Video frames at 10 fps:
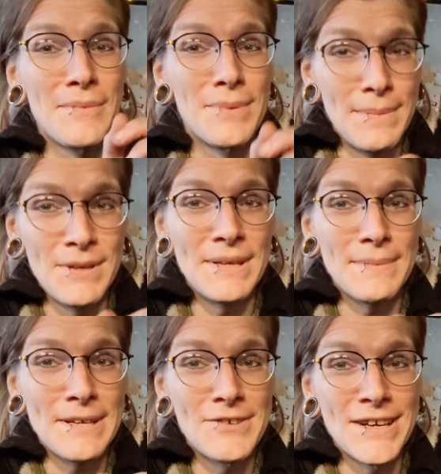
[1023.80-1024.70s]
rebuilding
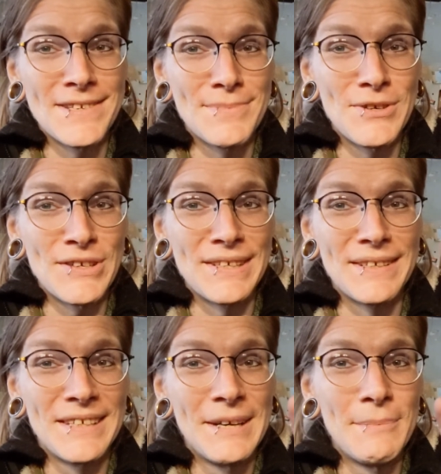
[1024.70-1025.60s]
my transmission.
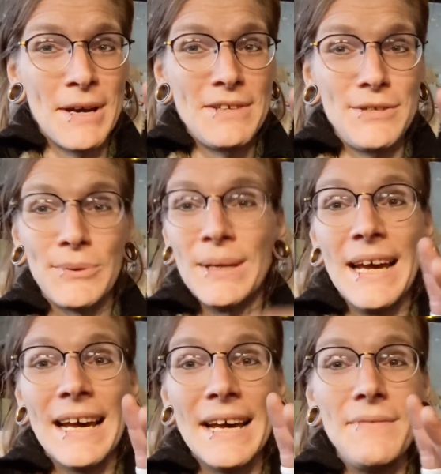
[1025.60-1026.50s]
Mind you,
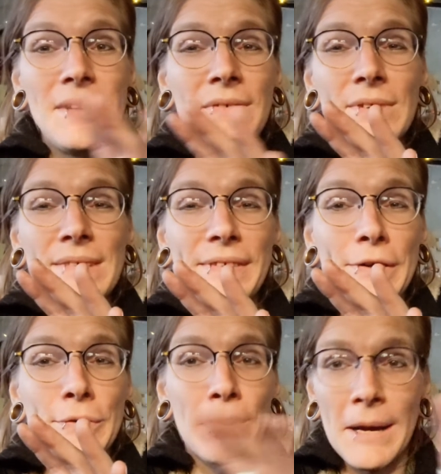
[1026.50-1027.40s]
I've never
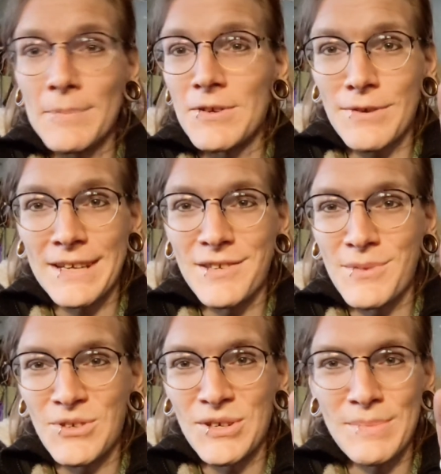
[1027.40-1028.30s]
even dropped a
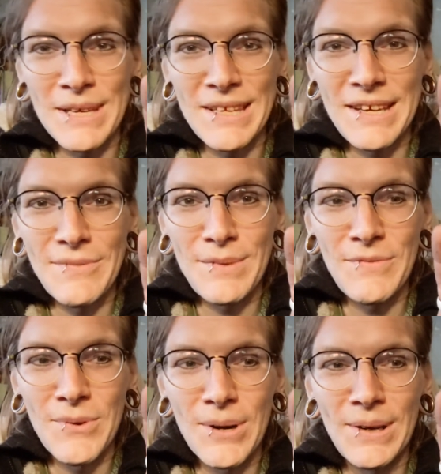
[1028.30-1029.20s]
transmission in my life
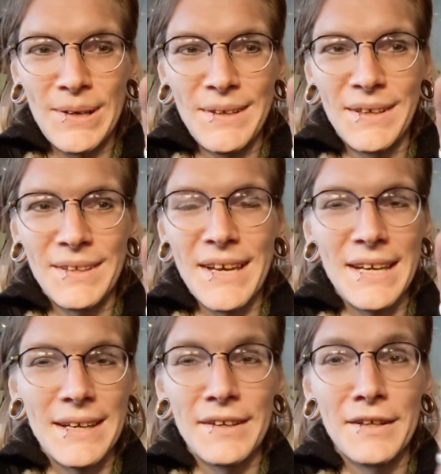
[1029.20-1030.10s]
before. Like,